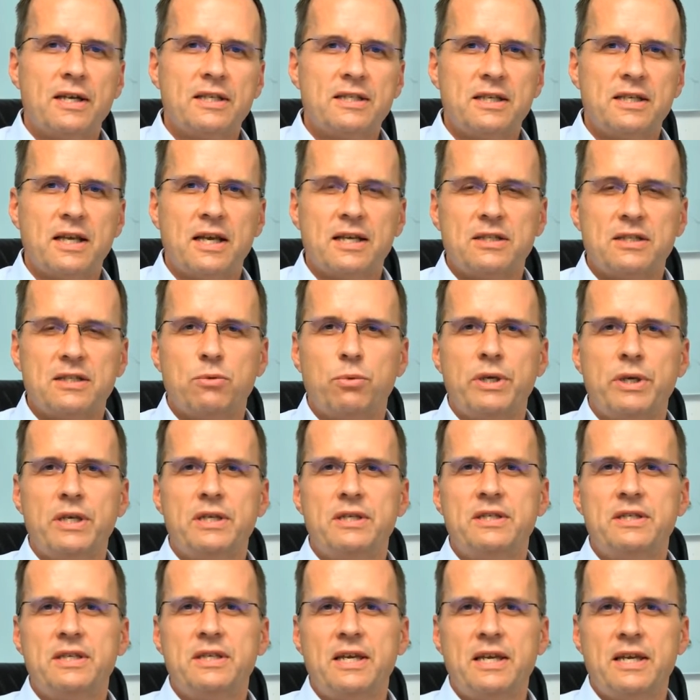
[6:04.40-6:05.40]
as, as
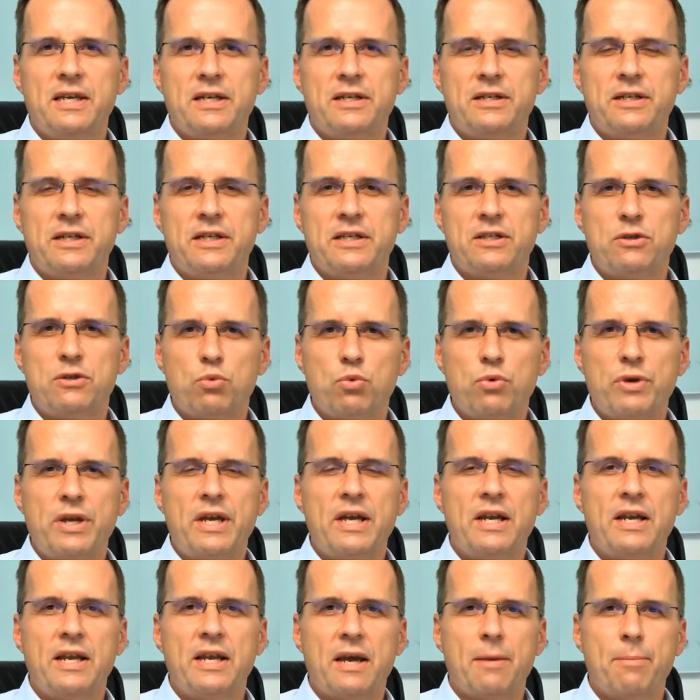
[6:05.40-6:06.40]
we see it, is
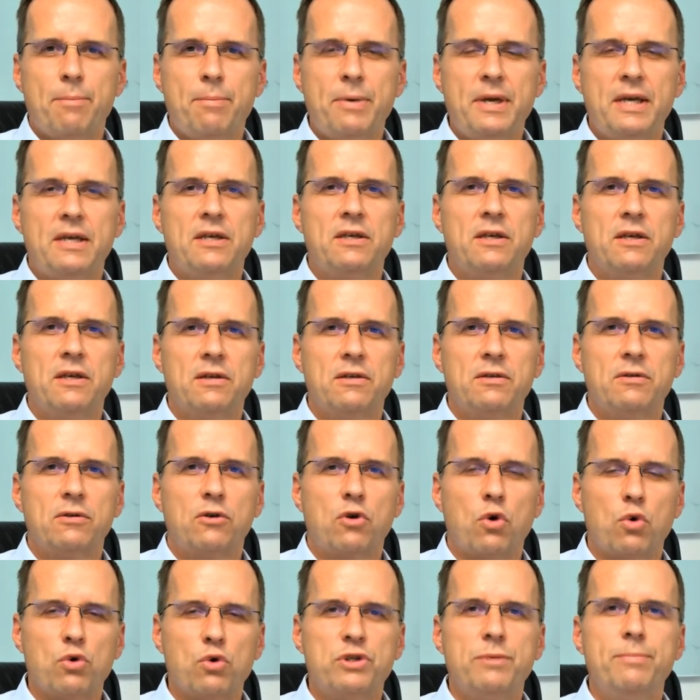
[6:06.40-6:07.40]
really a big
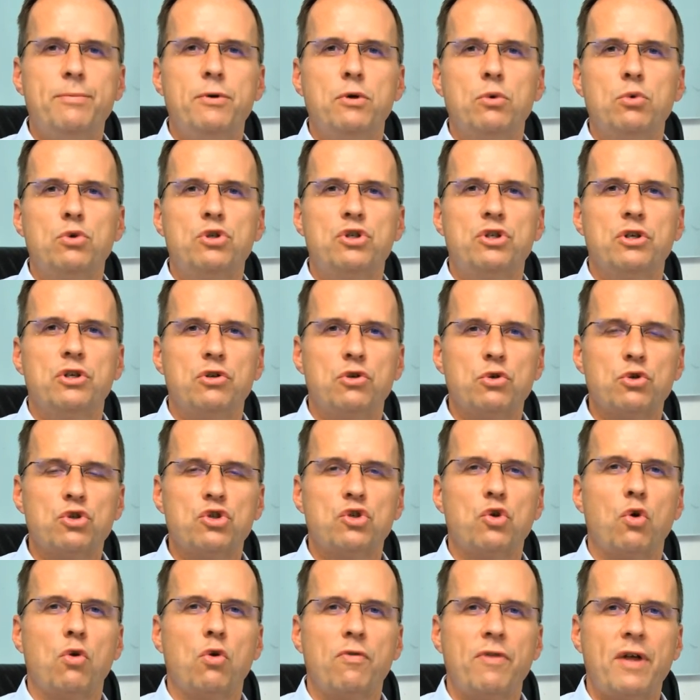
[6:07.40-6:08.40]
contribution to
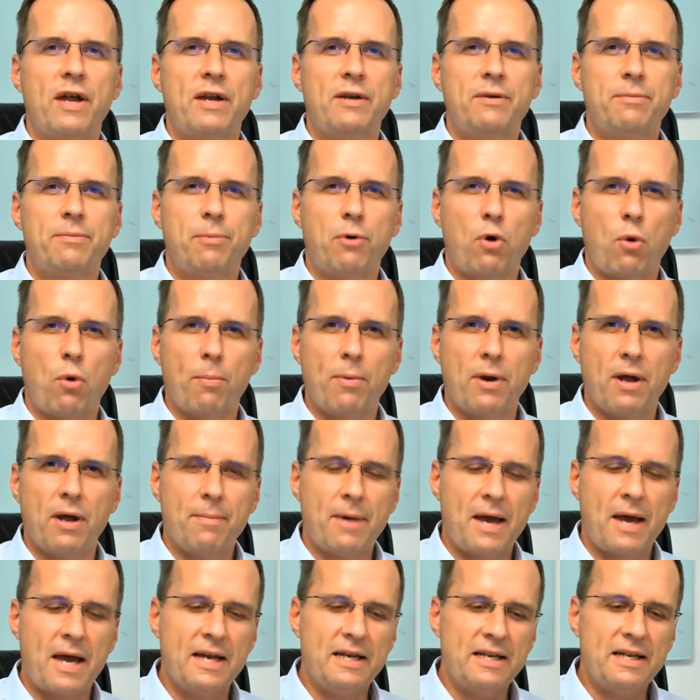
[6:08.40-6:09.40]
solve that
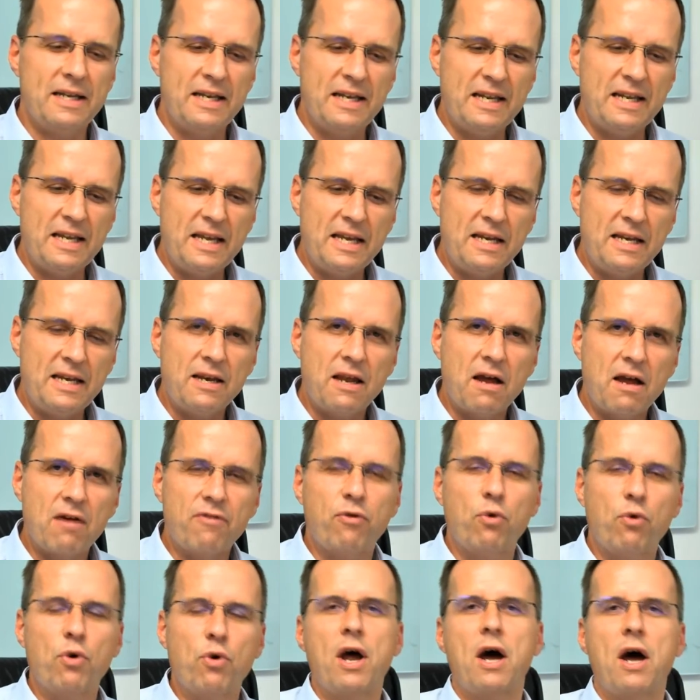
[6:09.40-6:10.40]
problem. And in
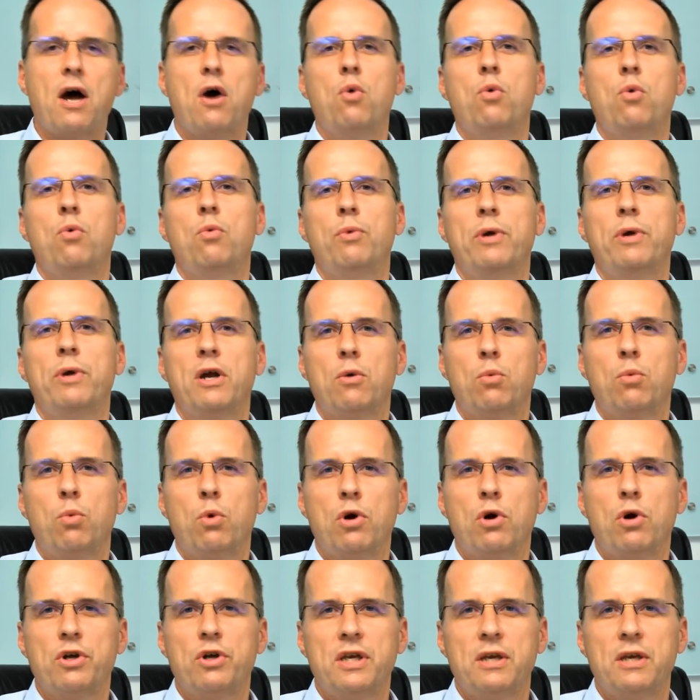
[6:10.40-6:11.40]
India for now, we are
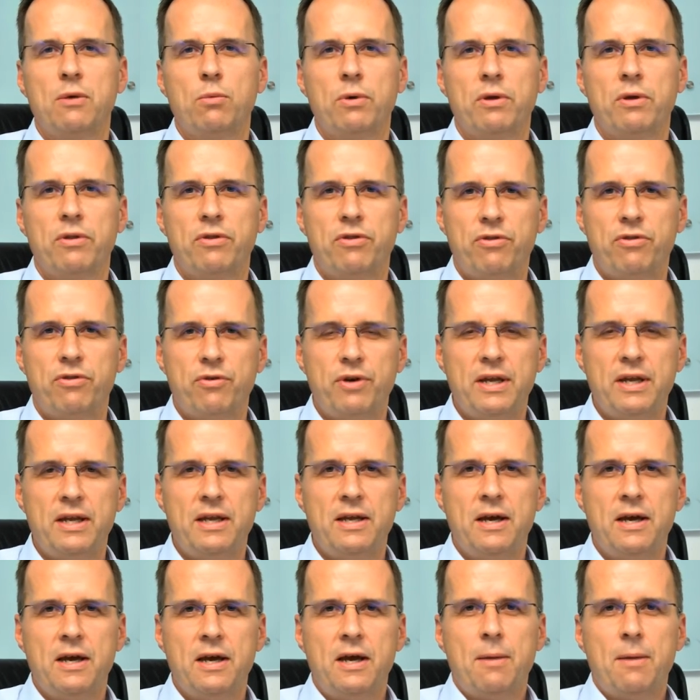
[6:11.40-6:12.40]
working with
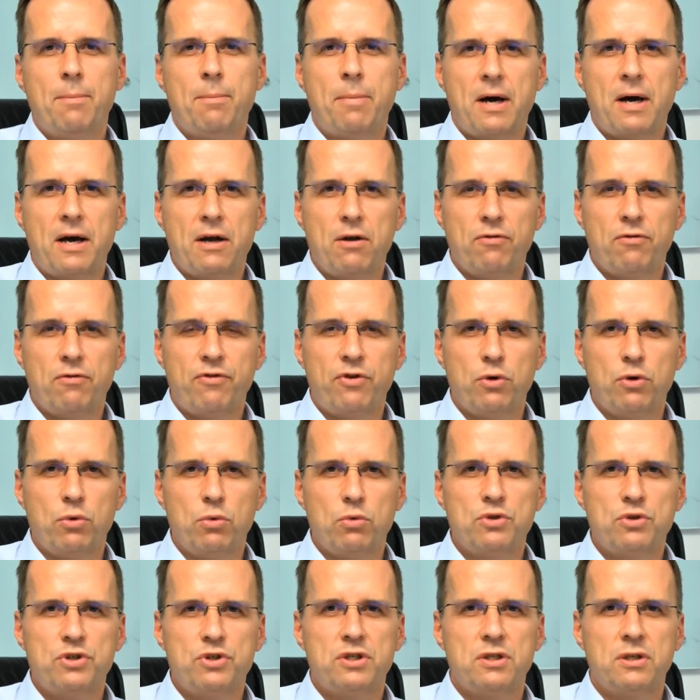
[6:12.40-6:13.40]
three
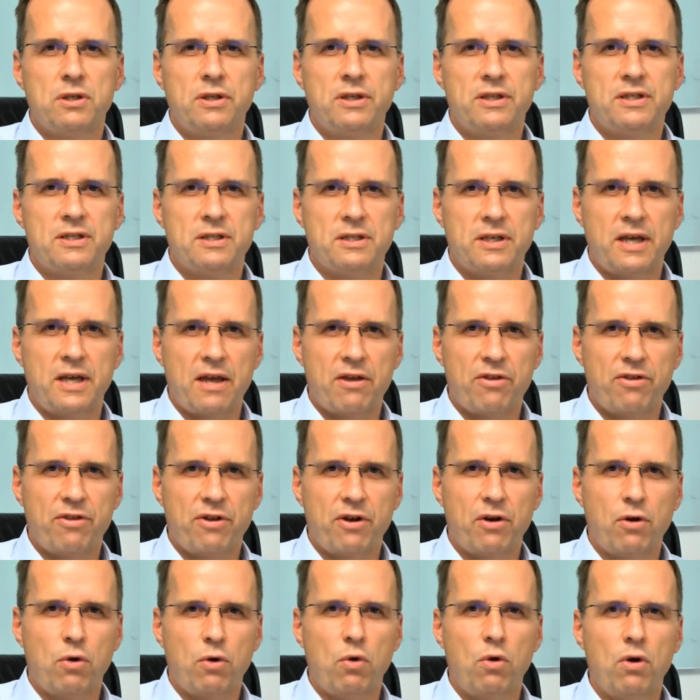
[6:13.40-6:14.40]
biofuels. It's
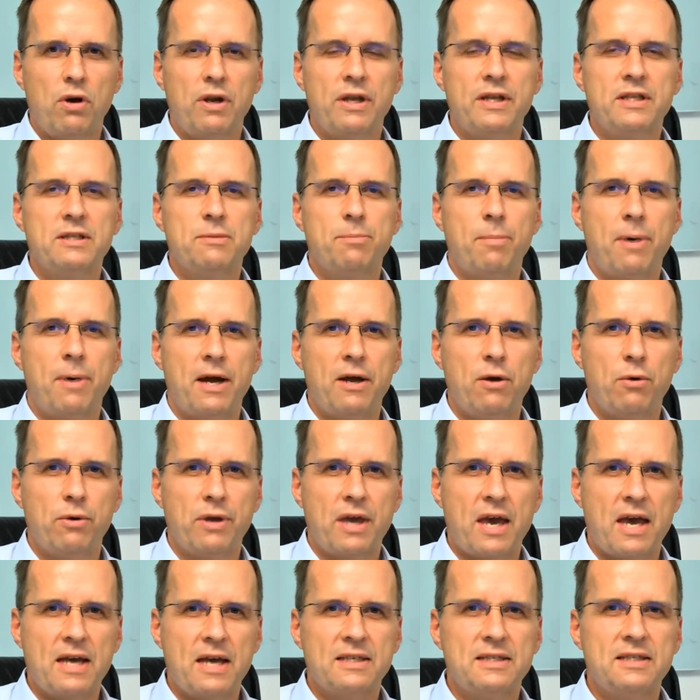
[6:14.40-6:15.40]
ethanol, it's
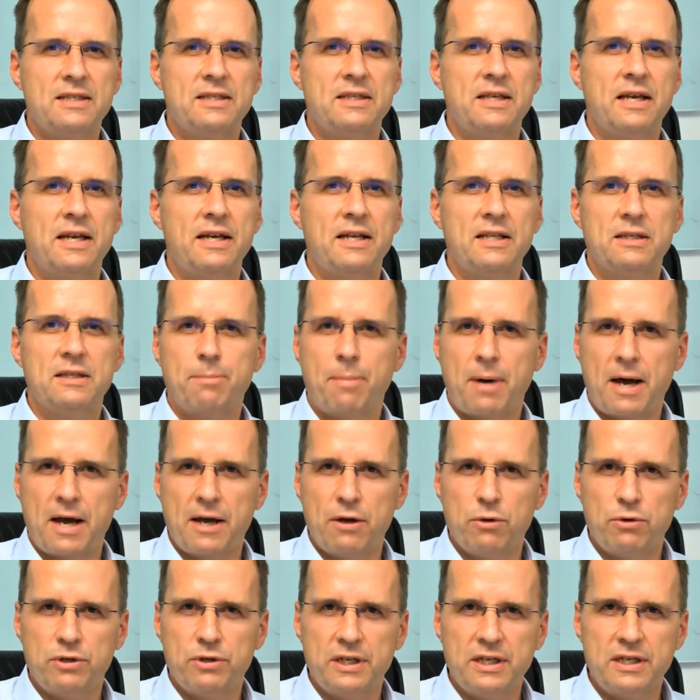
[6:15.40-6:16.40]
biogas, and it's
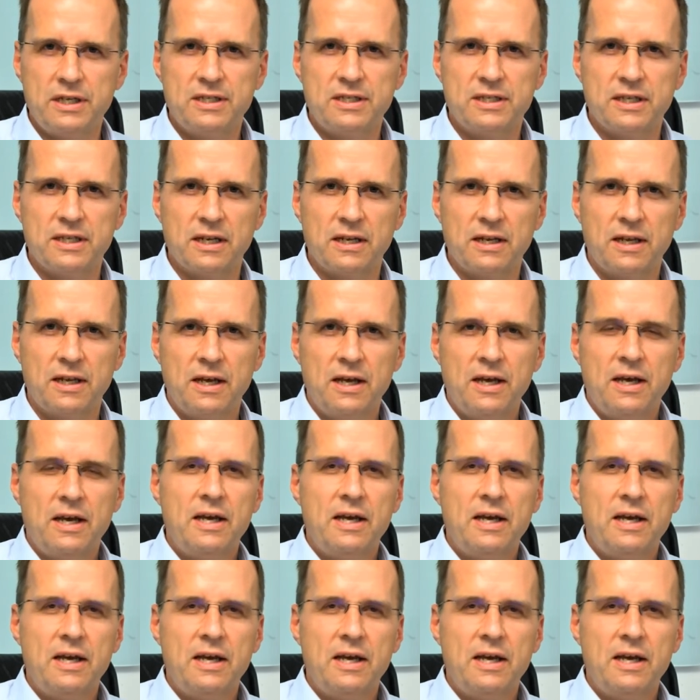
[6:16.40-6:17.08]
biodiesel